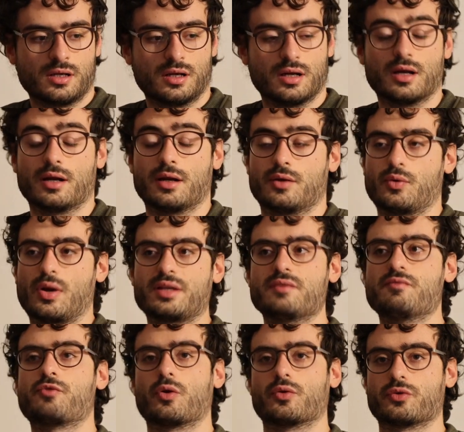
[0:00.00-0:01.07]
right
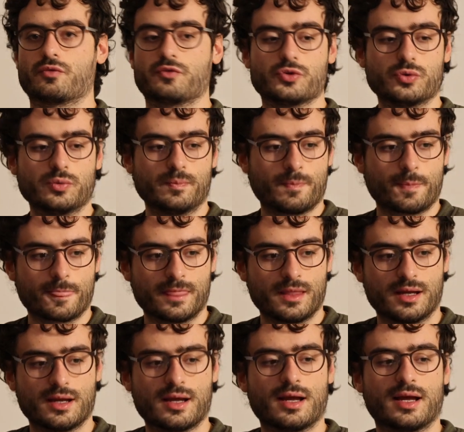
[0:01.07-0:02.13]
in front of you,
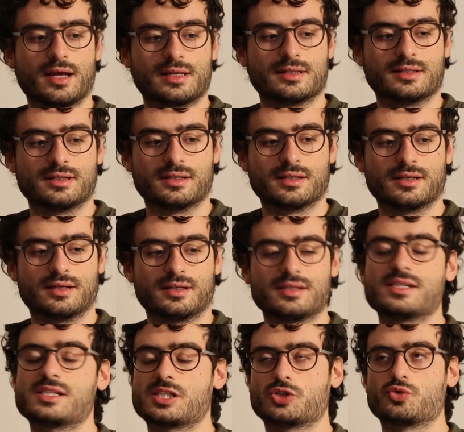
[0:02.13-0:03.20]
and in
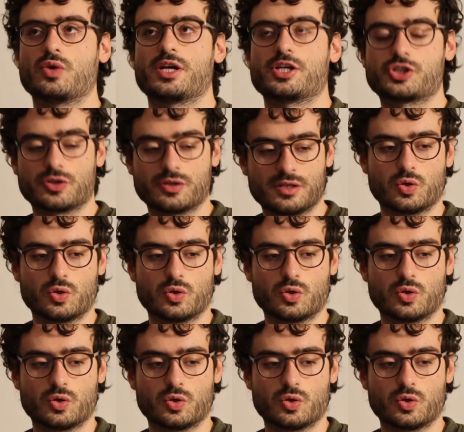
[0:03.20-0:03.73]
this situation